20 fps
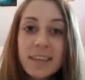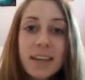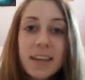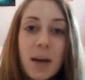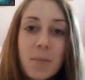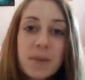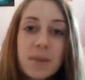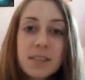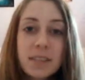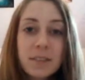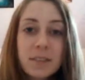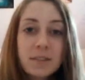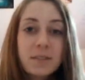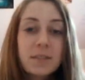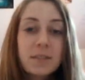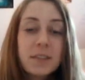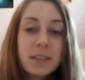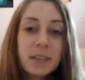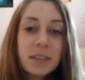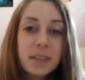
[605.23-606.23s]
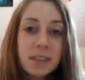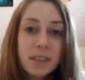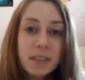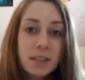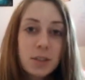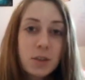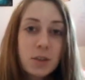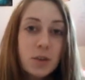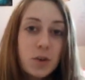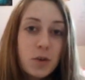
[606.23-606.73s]
Got myself
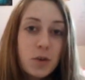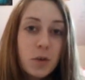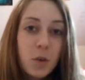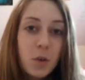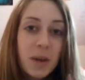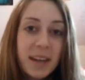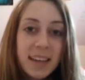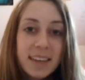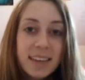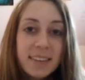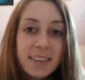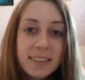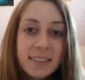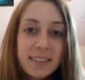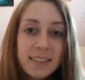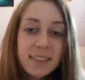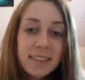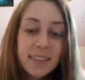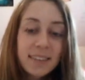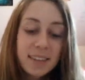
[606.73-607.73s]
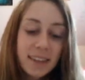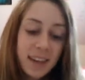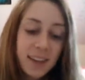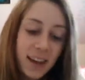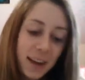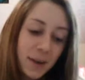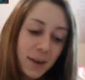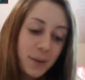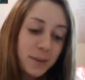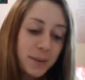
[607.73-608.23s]
two wigs.
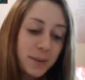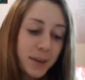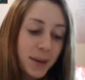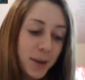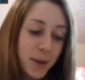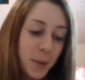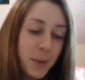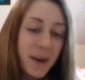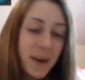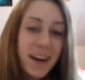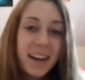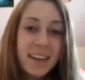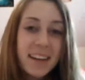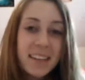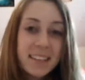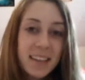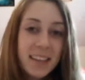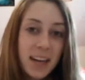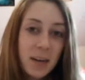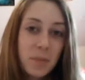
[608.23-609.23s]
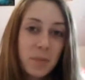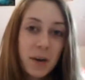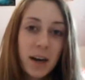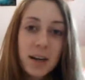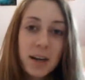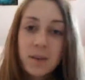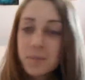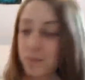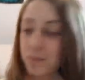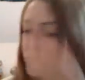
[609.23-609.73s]
I don't really know why. I just kind of
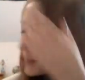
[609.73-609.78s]
bought them.